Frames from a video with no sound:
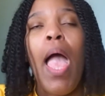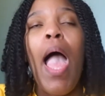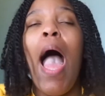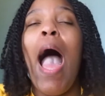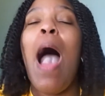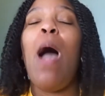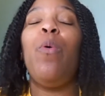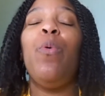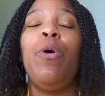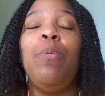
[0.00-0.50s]

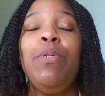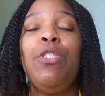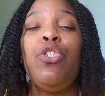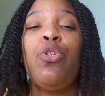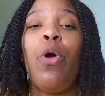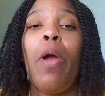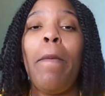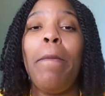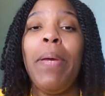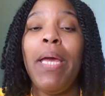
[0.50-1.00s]
I will be
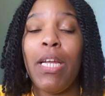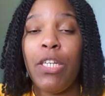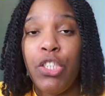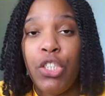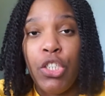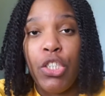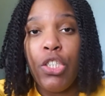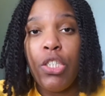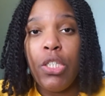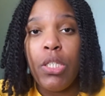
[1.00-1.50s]
showing
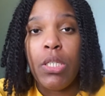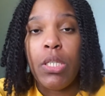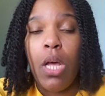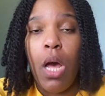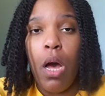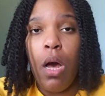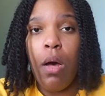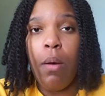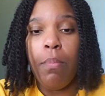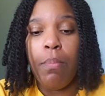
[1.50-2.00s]
pictures
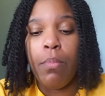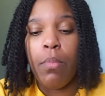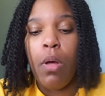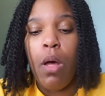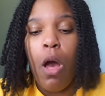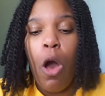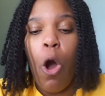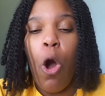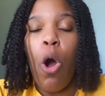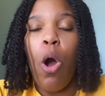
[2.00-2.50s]

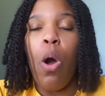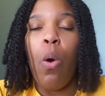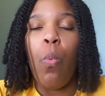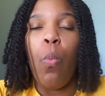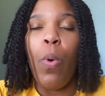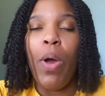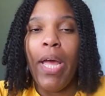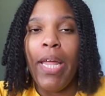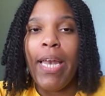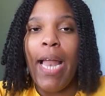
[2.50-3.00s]

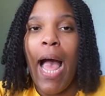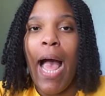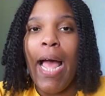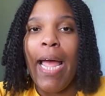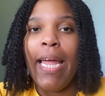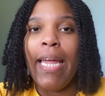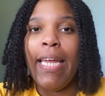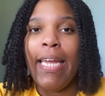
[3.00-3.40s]
when I